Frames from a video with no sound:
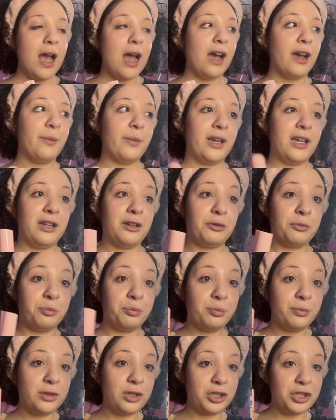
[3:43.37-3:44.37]
I
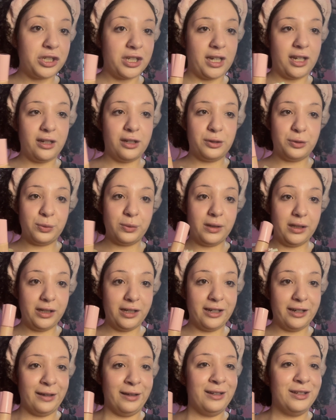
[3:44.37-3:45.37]
mean, the shade is really
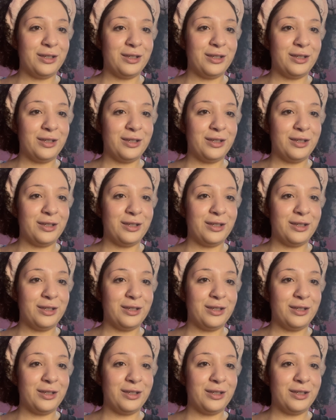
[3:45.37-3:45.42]
good.